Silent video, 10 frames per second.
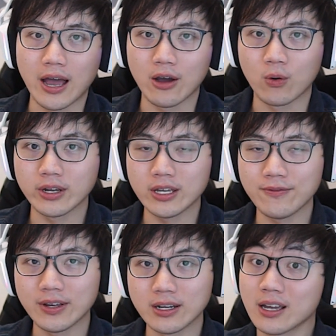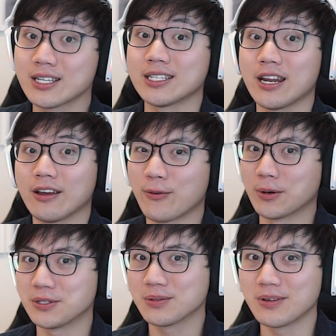or even Titanic
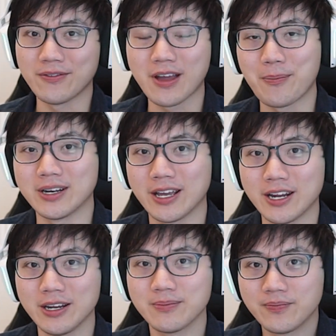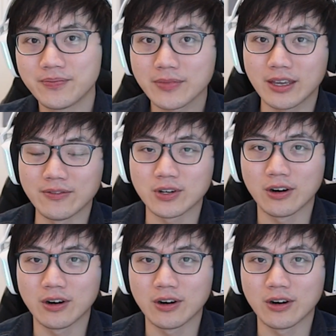Force, if you happen to hit it, gives her a